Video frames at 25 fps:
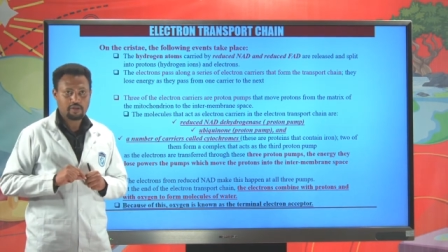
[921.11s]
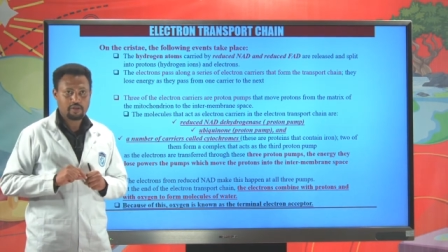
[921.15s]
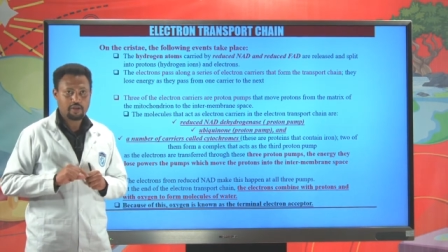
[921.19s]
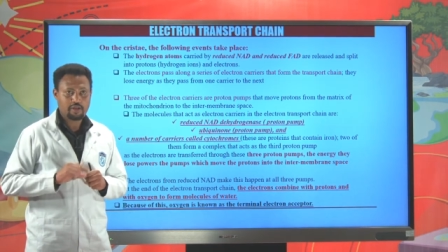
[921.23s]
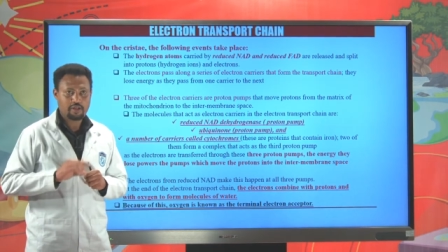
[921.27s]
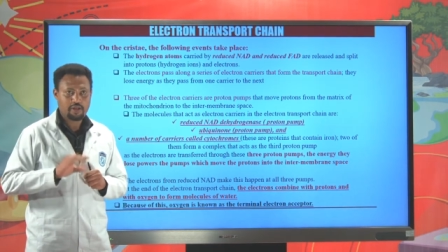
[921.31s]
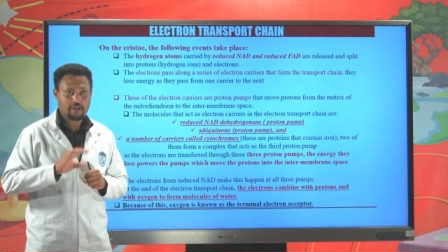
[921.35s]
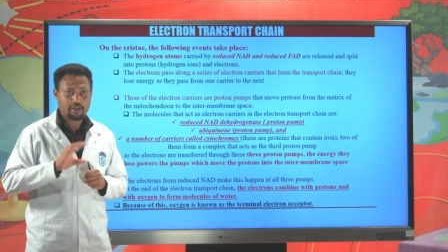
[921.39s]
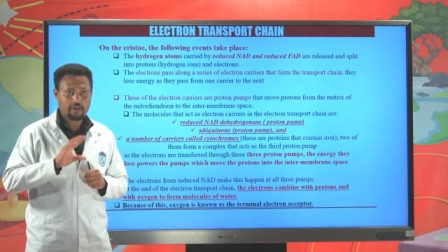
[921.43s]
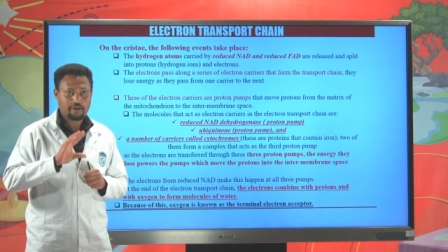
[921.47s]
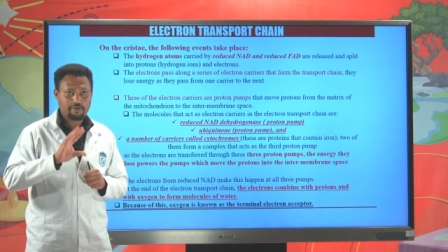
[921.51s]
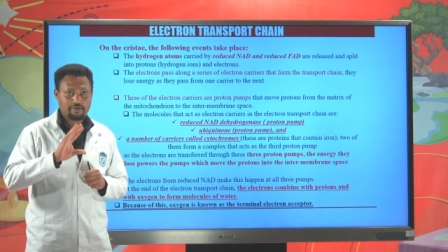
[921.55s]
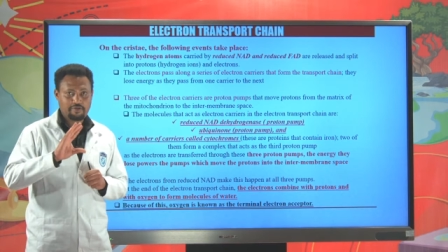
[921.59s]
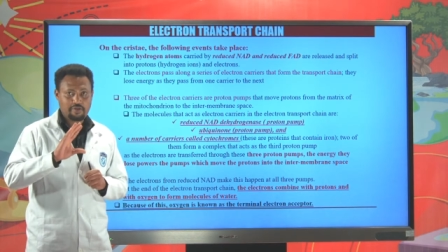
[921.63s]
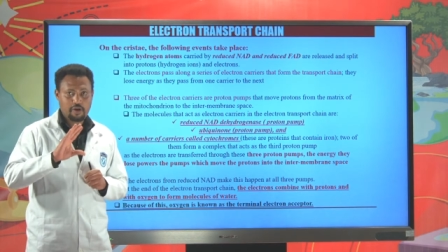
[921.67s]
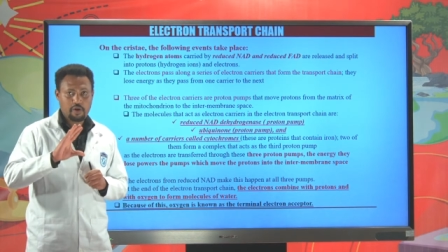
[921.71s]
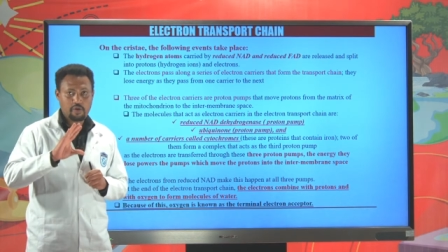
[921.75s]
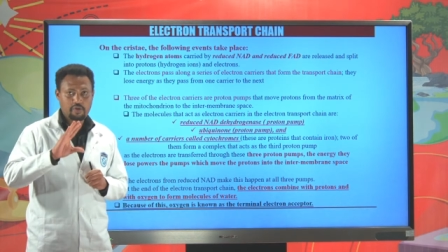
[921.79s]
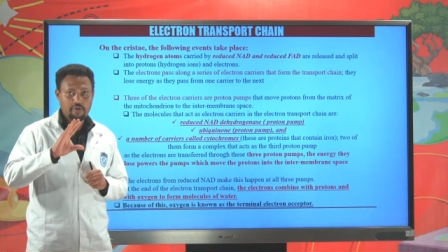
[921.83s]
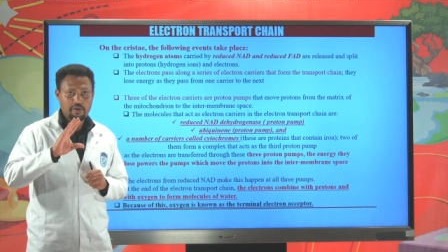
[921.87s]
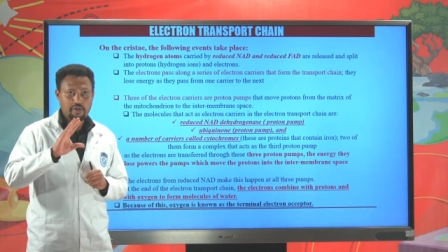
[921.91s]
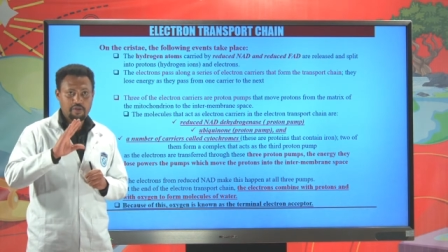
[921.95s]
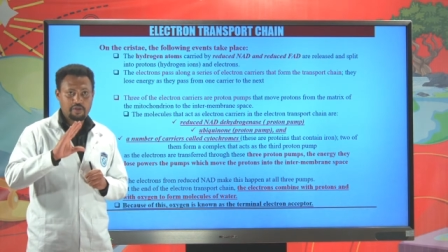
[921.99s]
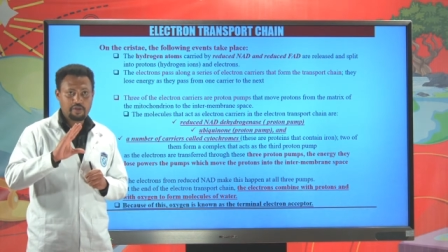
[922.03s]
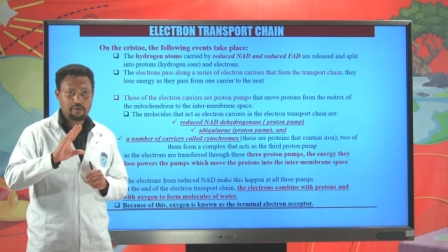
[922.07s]
that are
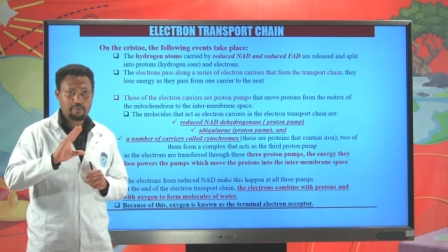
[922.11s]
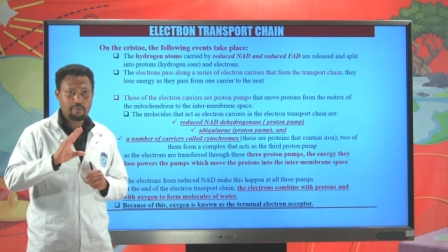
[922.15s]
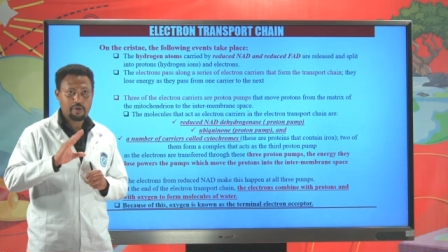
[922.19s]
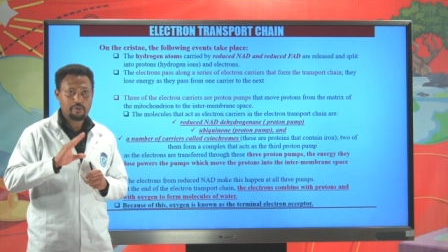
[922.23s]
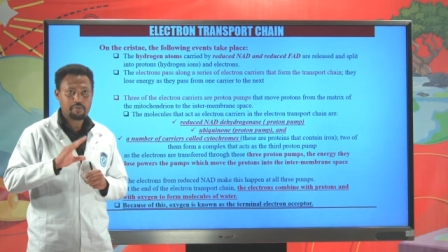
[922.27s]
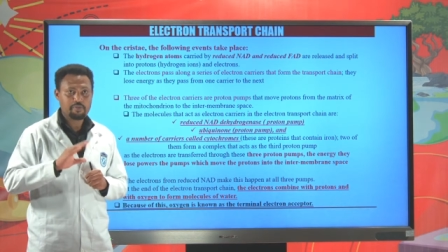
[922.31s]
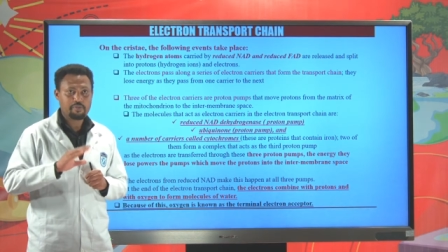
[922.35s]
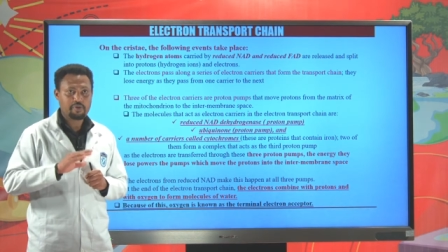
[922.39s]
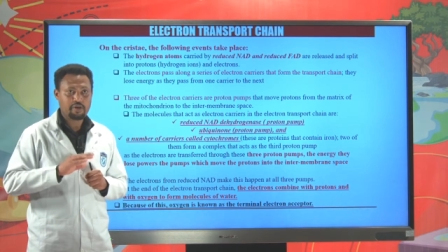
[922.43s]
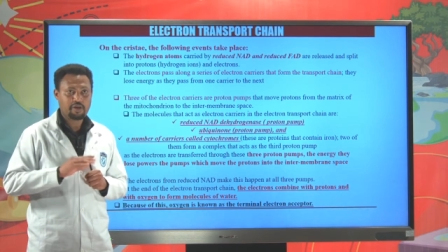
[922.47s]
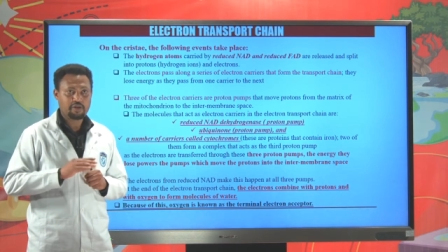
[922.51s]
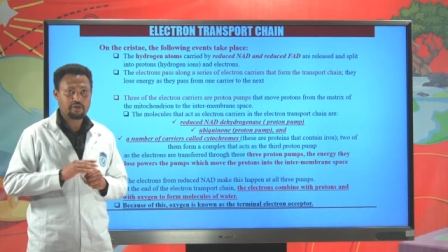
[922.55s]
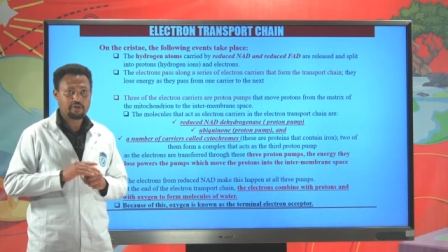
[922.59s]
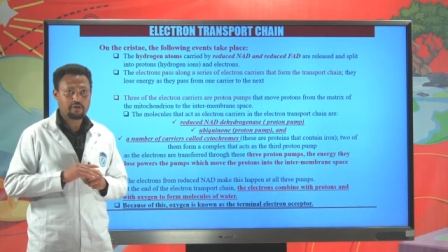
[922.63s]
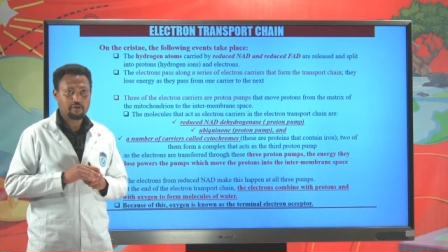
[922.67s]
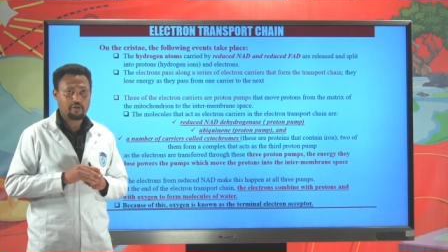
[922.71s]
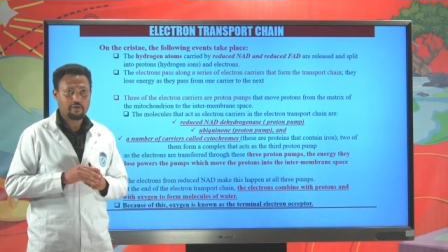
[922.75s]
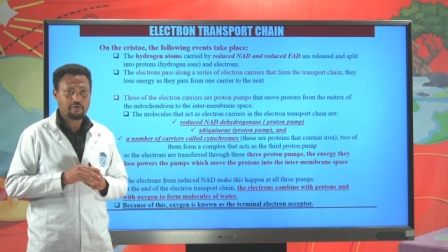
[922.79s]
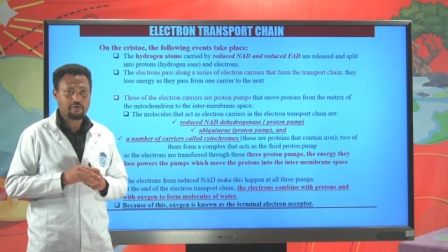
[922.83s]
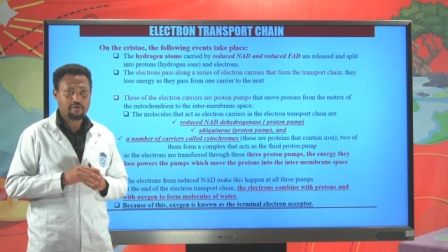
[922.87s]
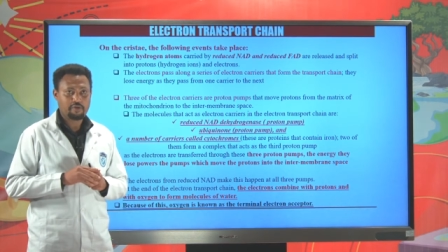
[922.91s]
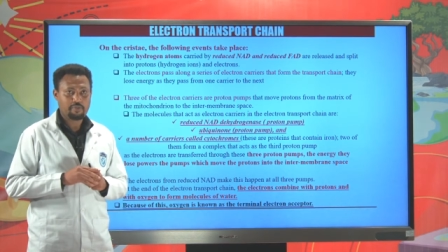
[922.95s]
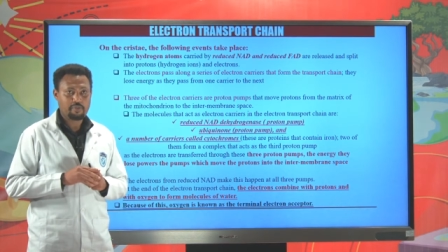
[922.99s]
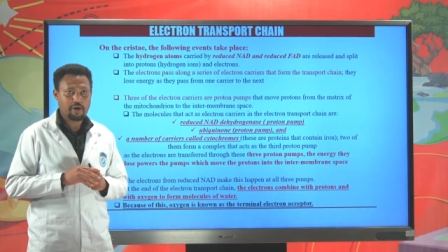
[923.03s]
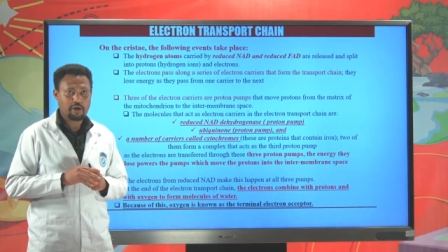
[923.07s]
found in the membranes
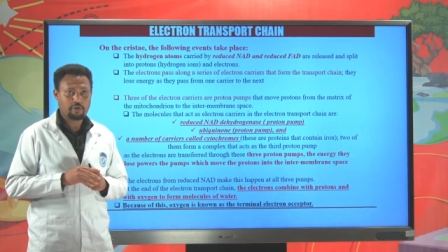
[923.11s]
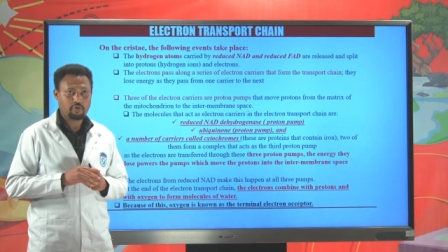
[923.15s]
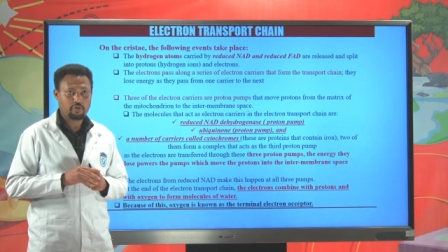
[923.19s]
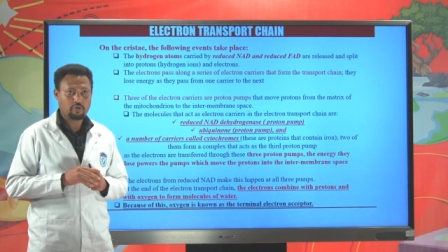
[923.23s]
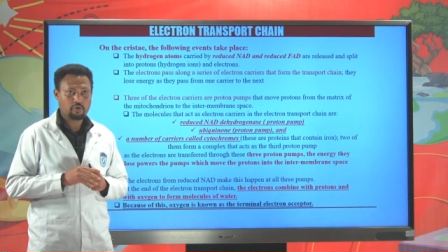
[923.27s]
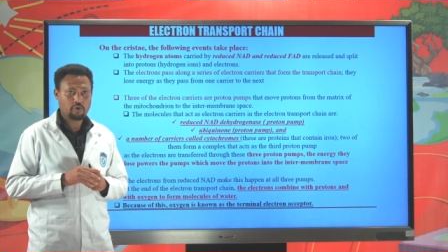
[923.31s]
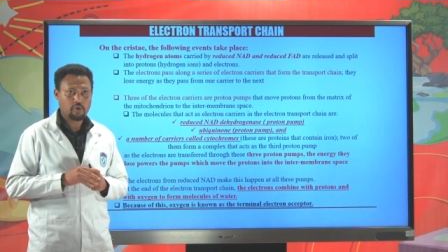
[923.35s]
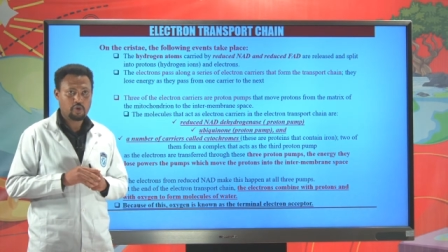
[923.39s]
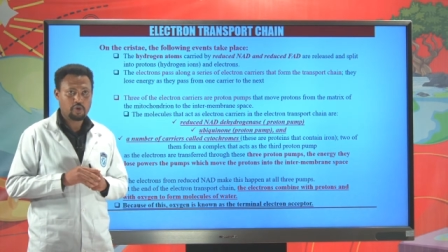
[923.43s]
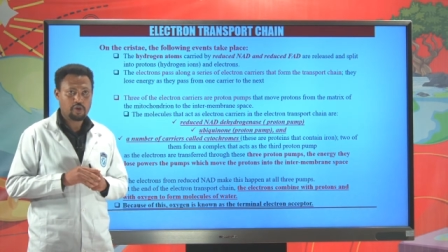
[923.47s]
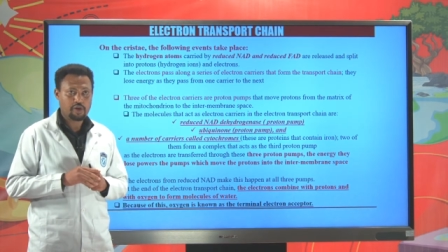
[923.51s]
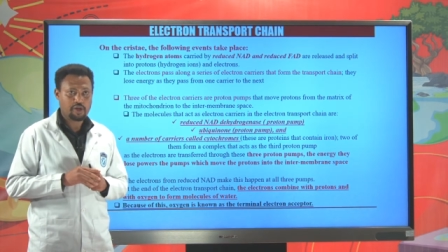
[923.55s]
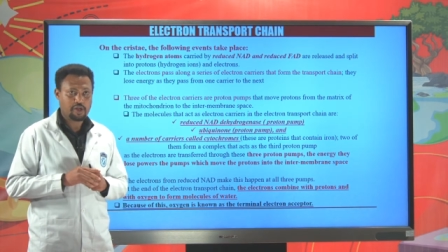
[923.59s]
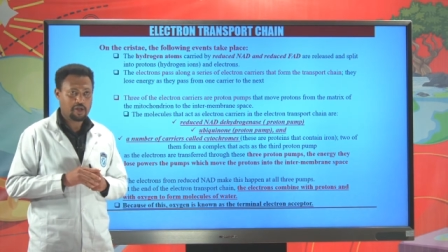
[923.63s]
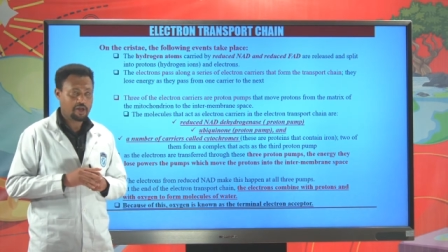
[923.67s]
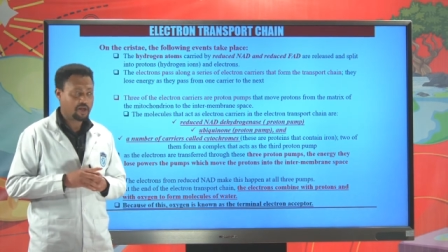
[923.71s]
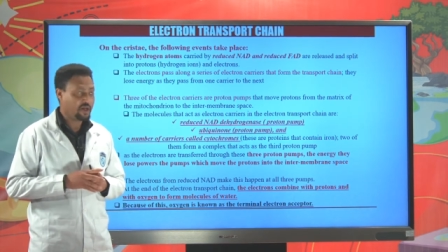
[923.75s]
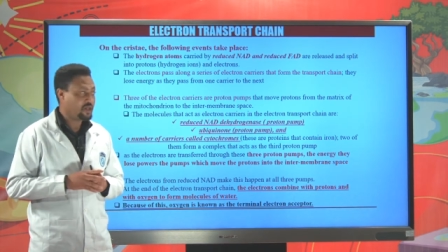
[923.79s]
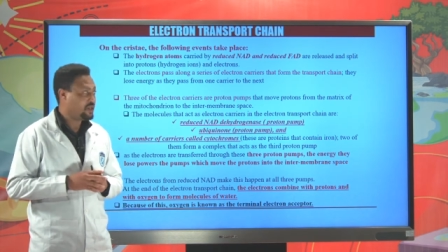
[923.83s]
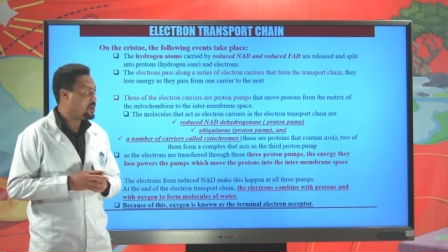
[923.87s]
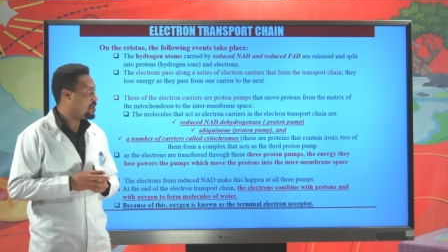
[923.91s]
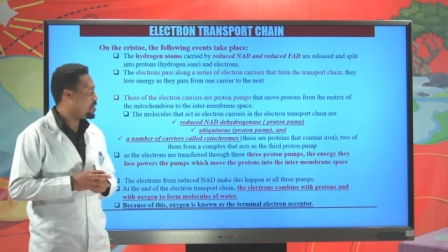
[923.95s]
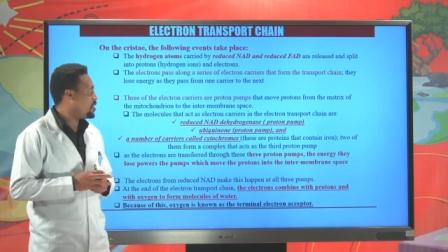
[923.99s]
of the mitochondria